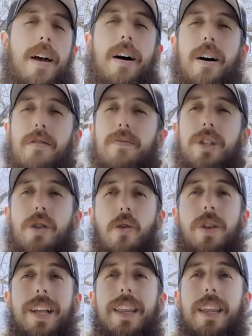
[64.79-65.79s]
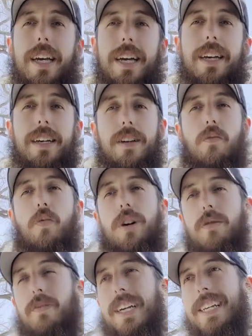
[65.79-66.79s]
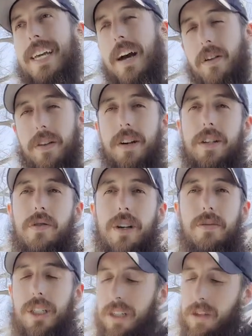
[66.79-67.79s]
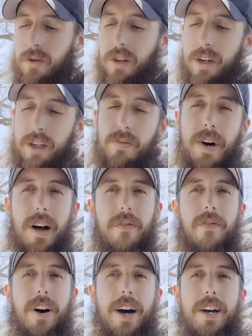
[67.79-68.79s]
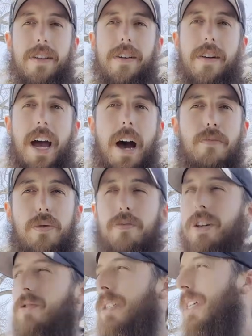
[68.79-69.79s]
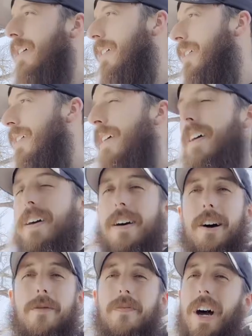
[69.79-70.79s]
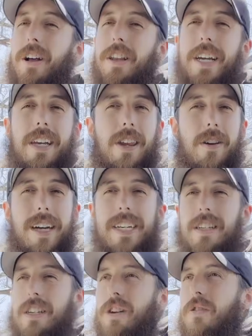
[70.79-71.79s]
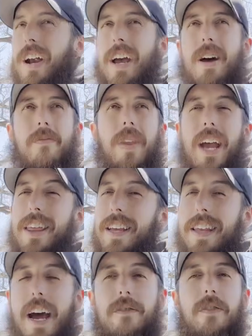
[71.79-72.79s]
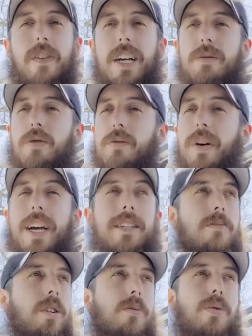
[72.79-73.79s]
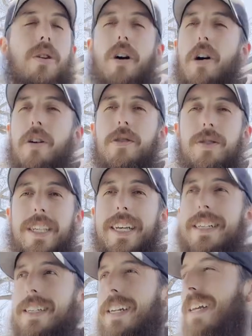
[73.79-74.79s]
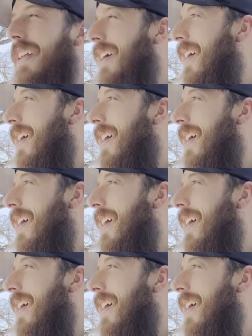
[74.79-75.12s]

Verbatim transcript: Um, so the link will be down in the description to their Spotify, their Apple Music. Um, I'll link their Instagram. I think they have a Facebook page. I'm going to put all those links in it.